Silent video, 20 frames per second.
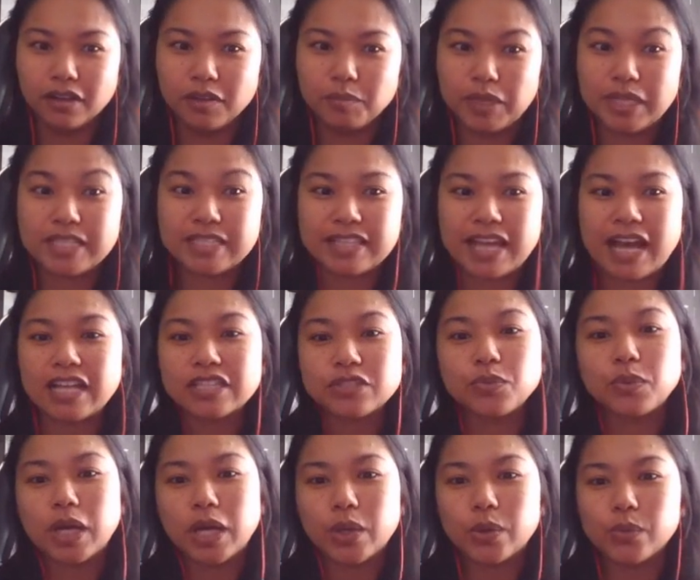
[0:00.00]
Because that's
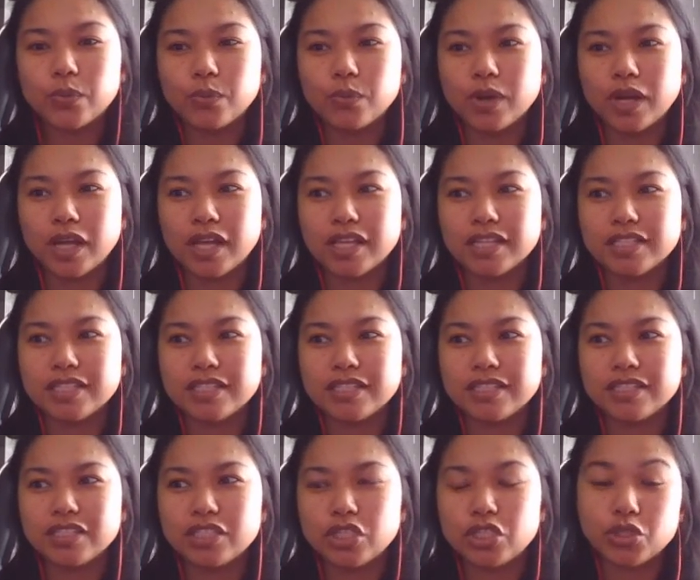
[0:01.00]
what was
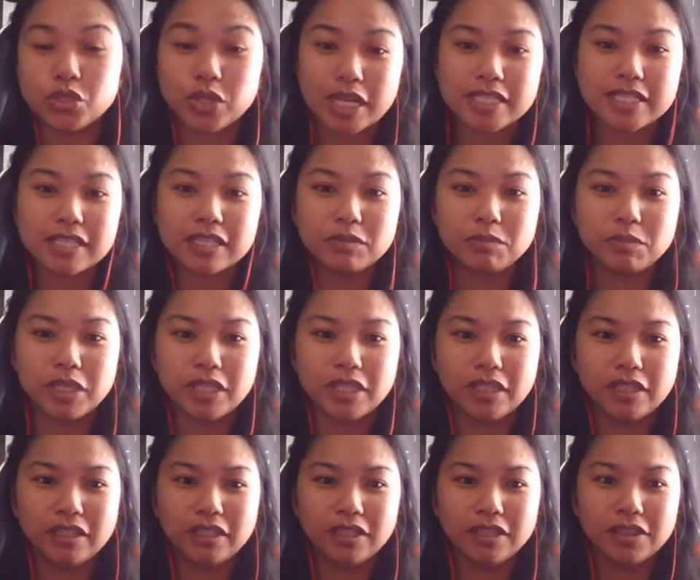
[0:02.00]
stressing
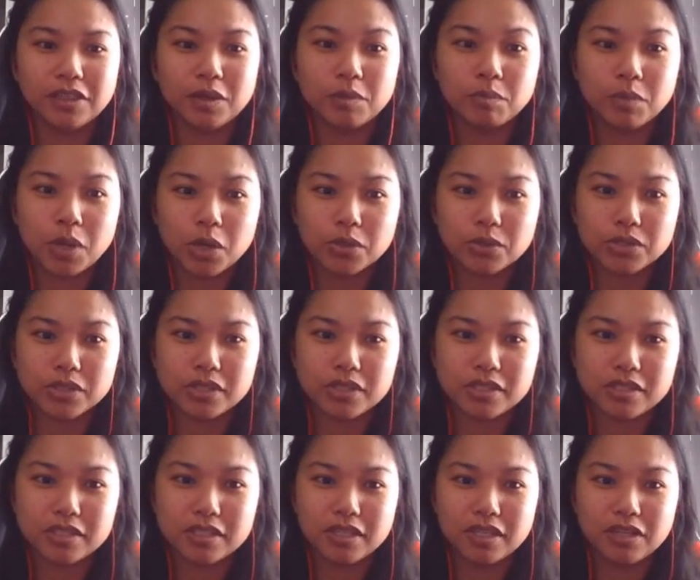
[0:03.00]
me the
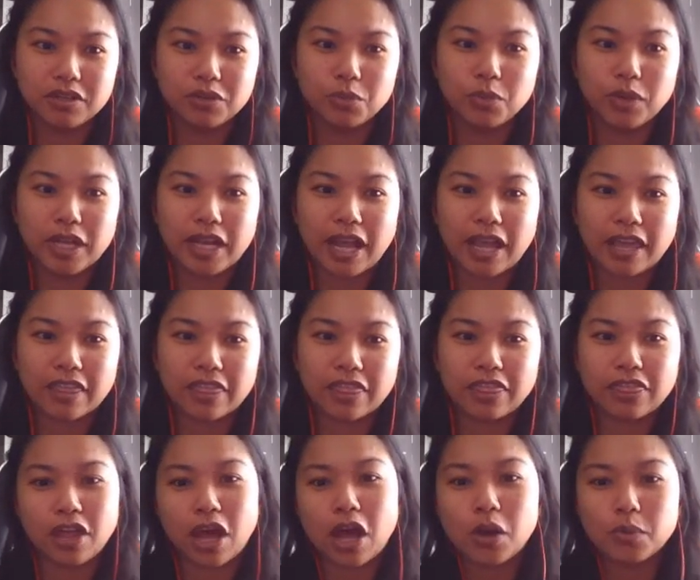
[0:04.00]
most, what I
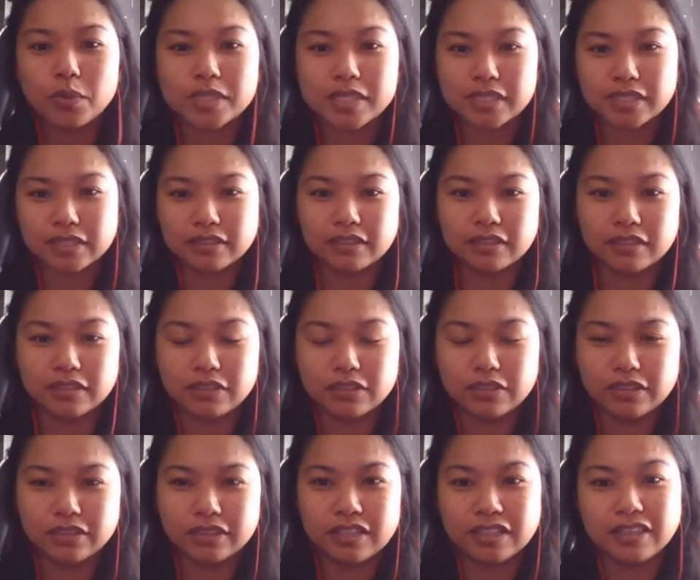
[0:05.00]
thought was the
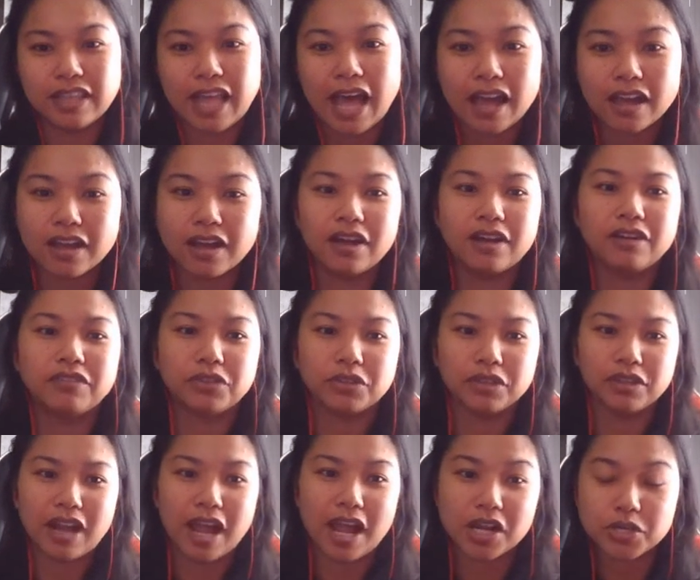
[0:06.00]
lack of,
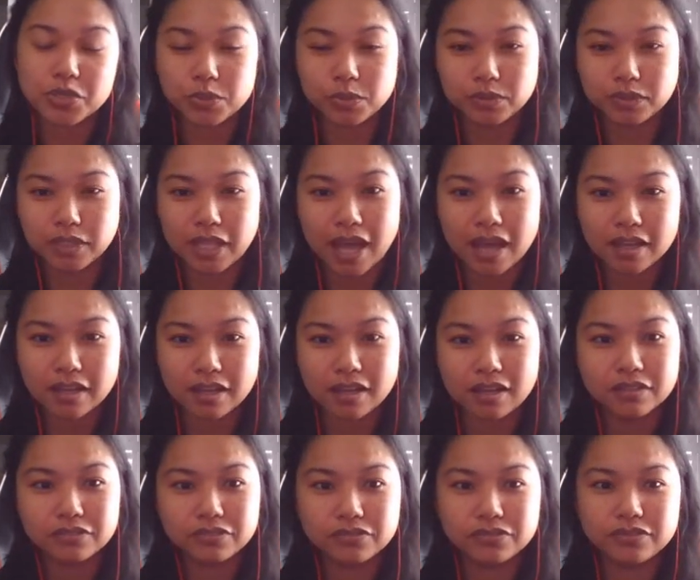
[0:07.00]
or actual lack
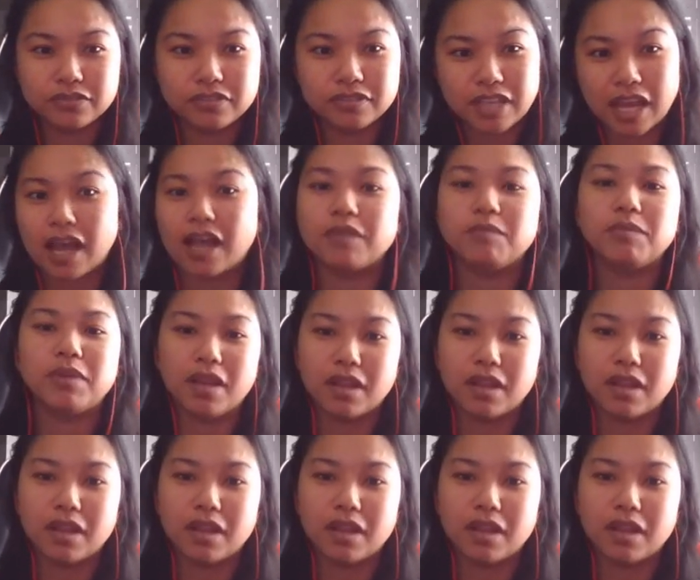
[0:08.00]
of, time and